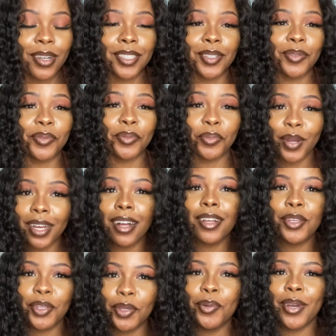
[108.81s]
was a
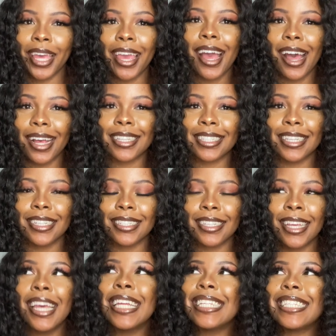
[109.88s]
real UK accent
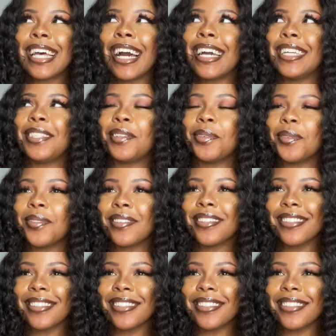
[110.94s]
title.